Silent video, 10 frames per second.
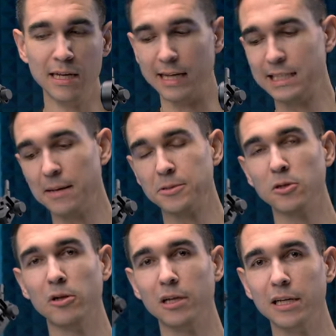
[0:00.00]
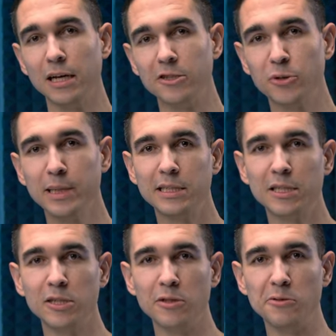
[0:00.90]
it's absolutely a treat
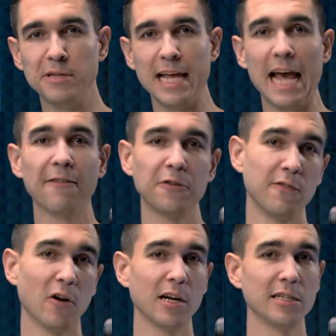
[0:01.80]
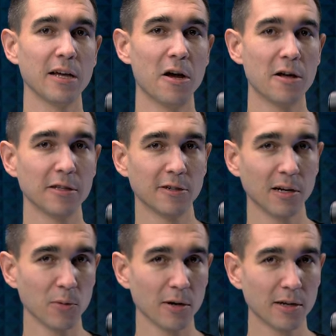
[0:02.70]
to use after you've already done all the
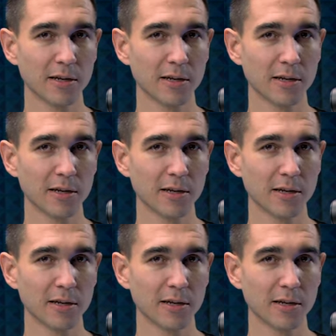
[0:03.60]
dirty work.